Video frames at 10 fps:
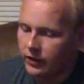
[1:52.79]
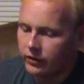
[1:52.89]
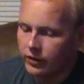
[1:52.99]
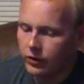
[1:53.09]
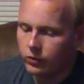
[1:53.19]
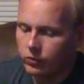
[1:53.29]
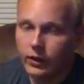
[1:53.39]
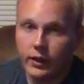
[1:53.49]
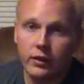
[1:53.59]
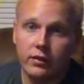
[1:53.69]
So
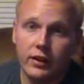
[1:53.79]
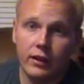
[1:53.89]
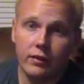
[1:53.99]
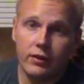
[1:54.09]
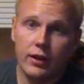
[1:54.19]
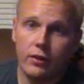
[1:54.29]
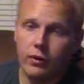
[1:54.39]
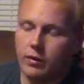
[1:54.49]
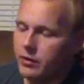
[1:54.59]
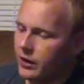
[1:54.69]
really good deal if you guys
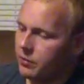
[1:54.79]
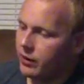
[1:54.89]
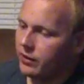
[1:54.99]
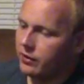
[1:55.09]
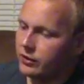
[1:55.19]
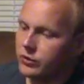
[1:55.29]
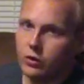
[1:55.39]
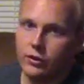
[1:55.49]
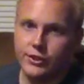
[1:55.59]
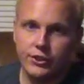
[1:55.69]
want to pick up one of these
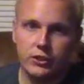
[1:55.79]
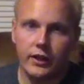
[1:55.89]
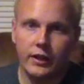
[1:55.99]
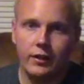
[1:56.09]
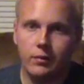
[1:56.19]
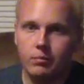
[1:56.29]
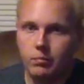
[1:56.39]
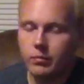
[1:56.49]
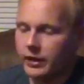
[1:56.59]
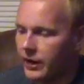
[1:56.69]
controllers, just trade in a
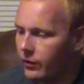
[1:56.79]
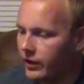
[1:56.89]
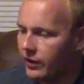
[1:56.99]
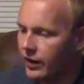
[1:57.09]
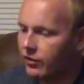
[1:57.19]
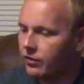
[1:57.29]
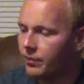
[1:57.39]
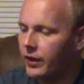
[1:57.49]
plain one you have.